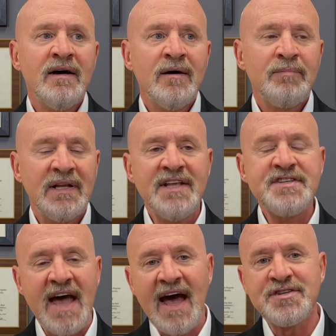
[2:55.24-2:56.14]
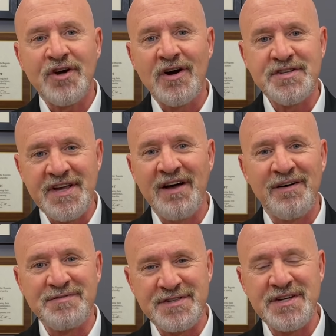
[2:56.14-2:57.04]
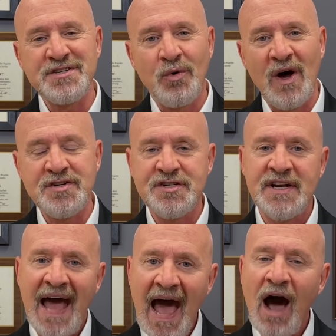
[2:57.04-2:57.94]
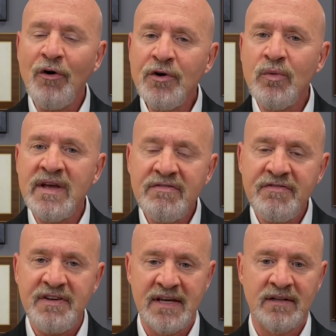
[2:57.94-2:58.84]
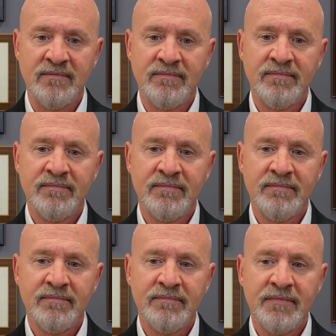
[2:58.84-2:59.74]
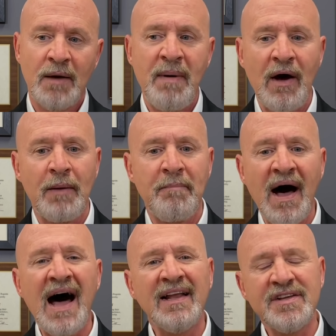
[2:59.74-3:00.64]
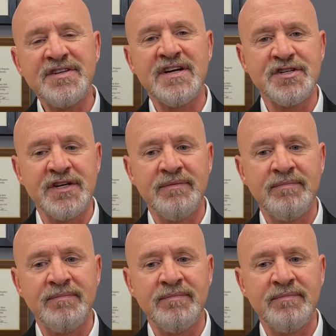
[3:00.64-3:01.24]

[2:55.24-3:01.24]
But let's ask ourselves this question. How do we feel about a politician